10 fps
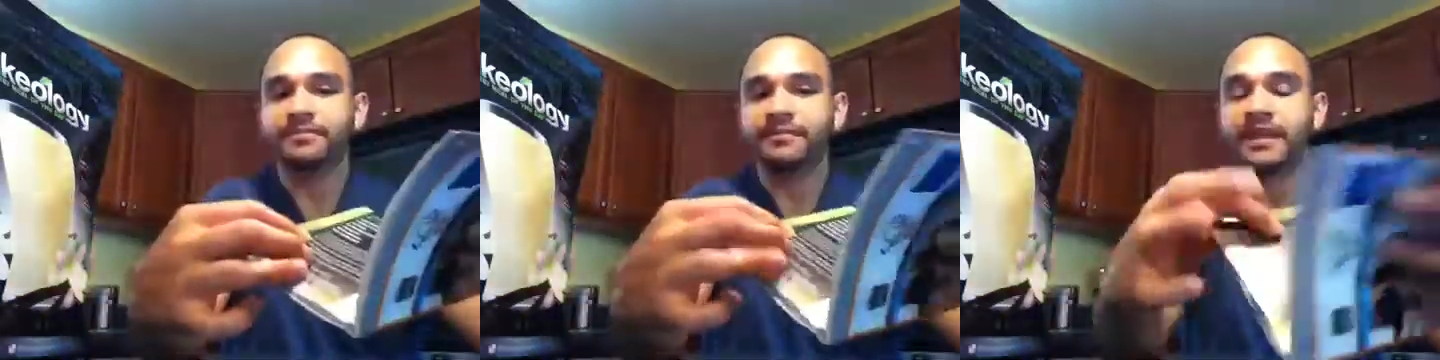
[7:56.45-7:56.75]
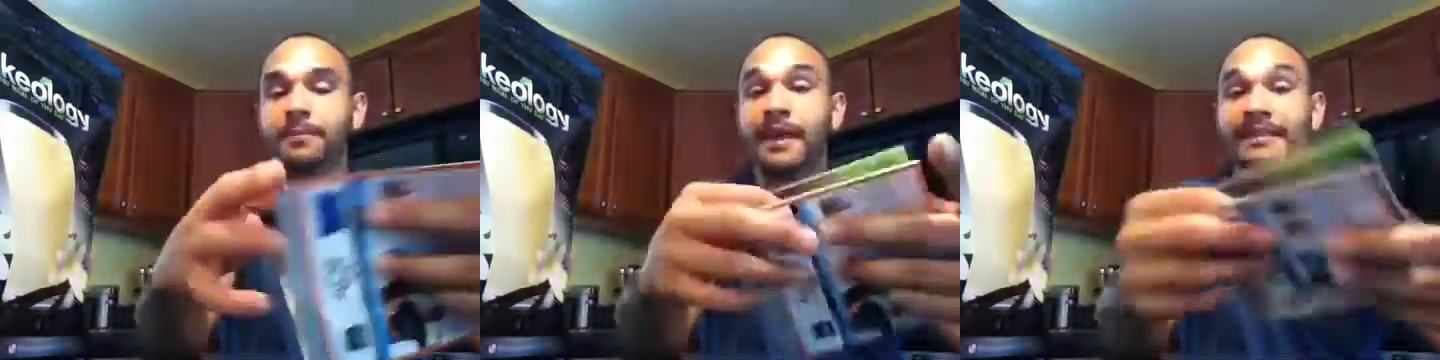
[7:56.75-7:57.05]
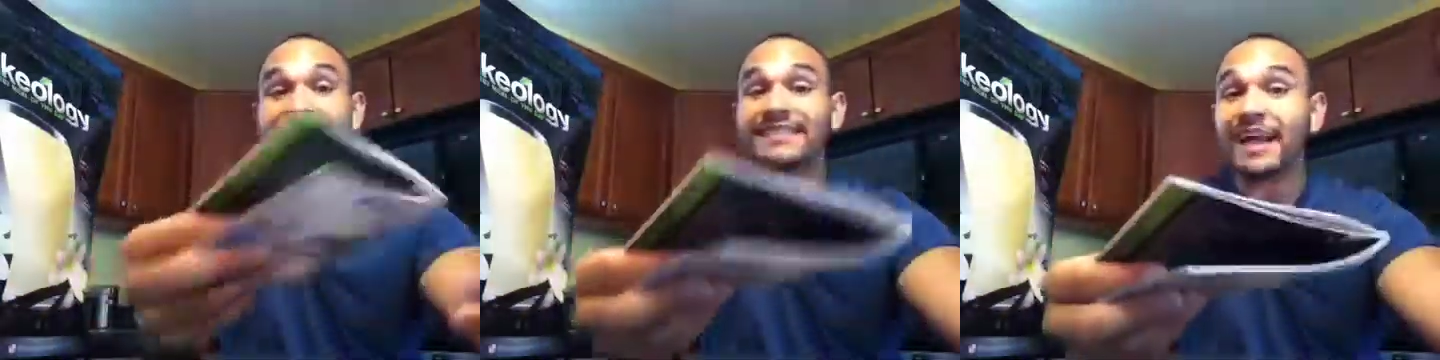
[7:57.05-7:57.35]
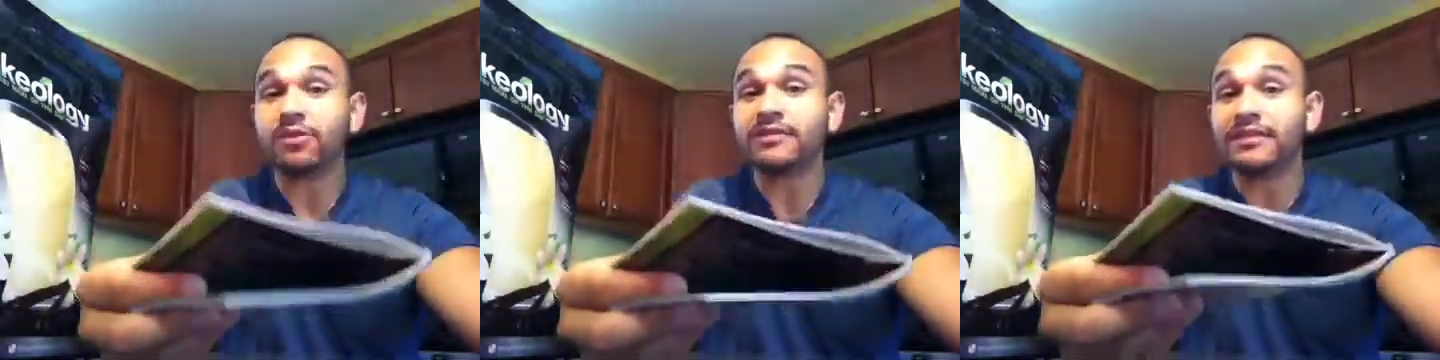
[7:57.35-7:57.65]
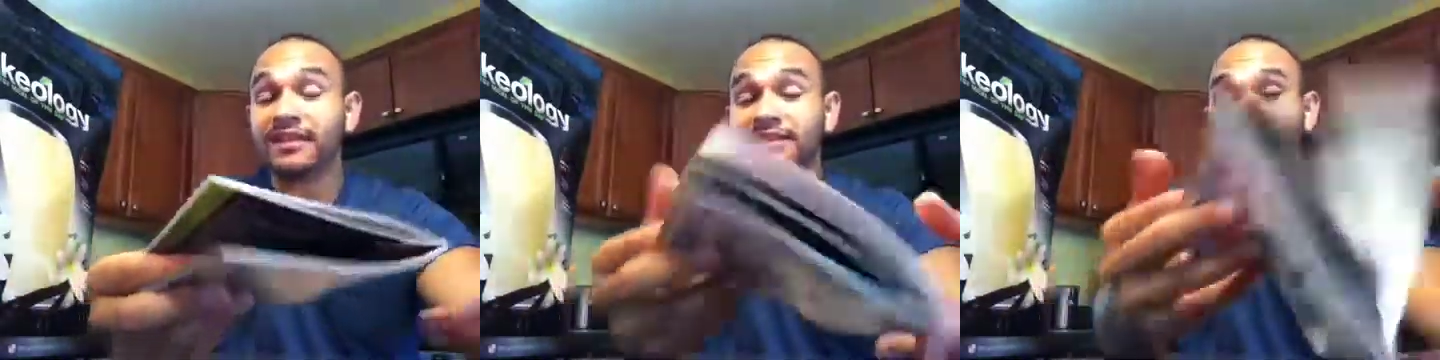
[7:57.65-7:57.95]
that make this sound
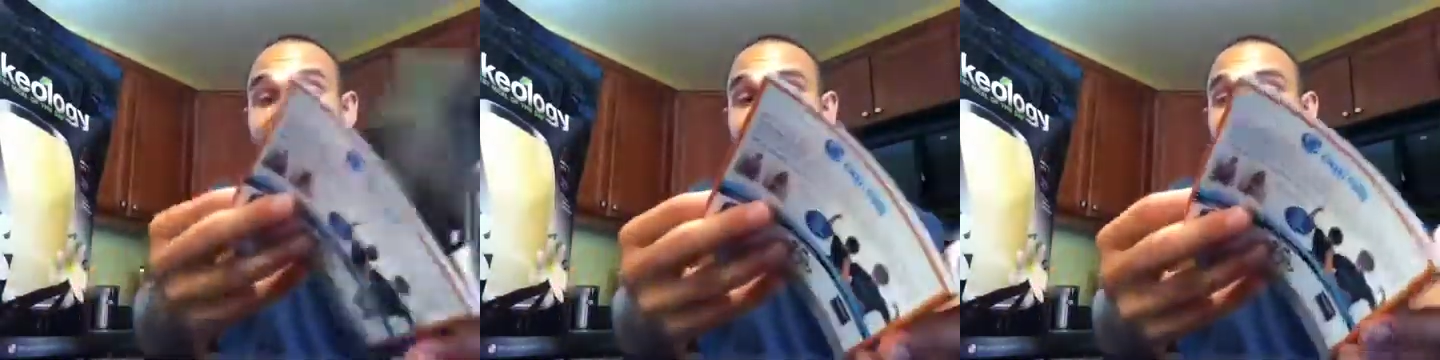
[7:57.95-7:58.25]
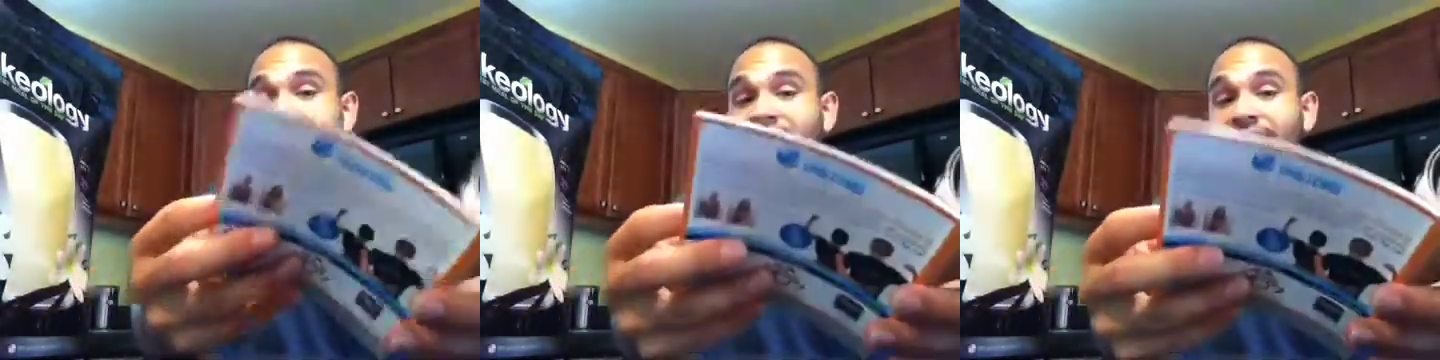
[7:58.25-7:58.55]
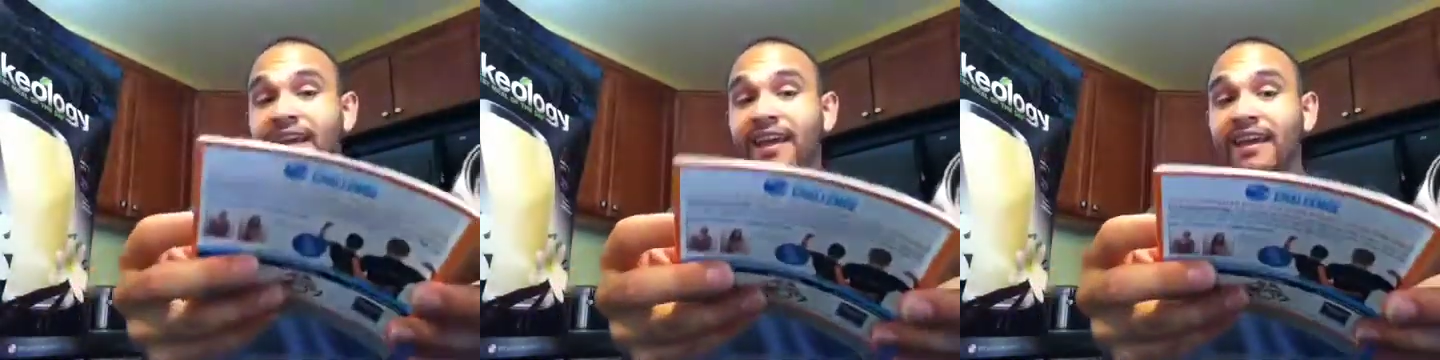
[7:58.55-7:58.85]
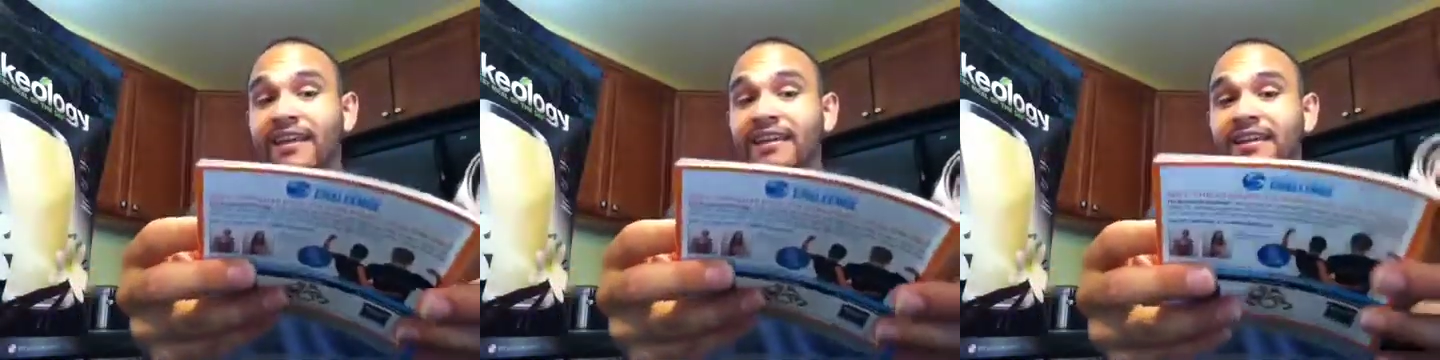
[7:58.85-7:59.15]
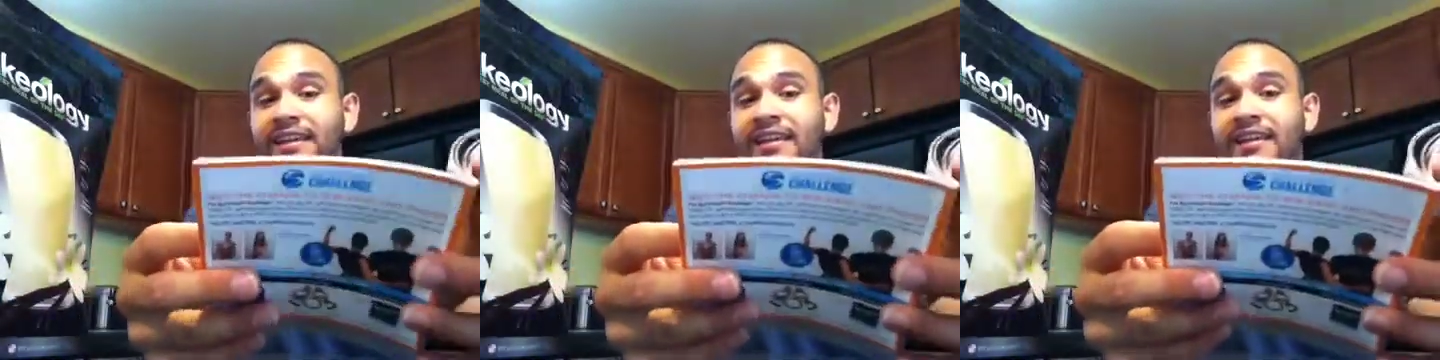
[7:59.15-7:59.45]
delicious. And
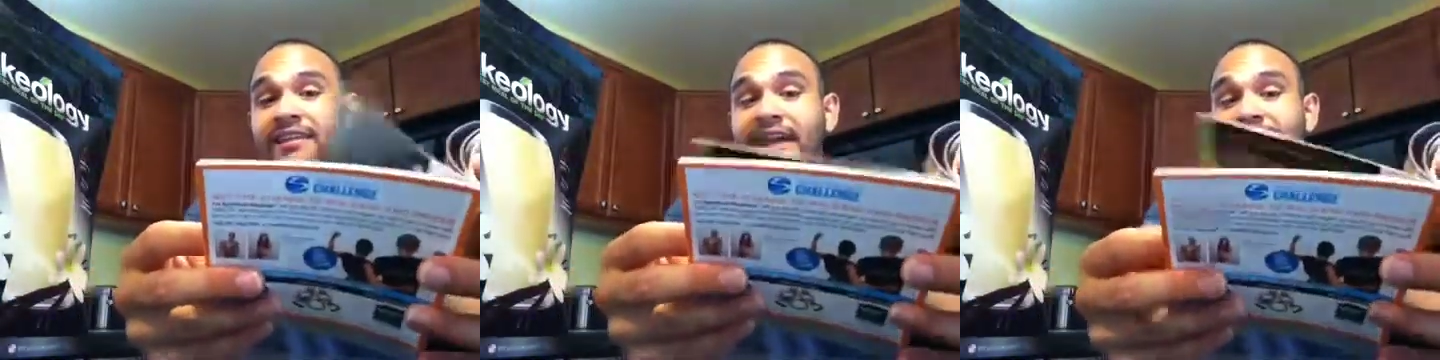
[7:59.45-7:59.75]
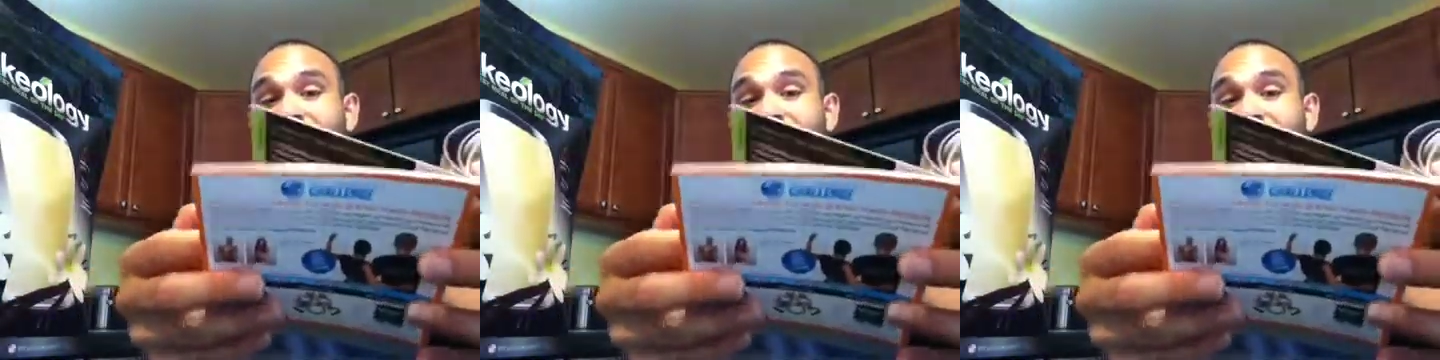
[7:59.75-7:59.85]
that's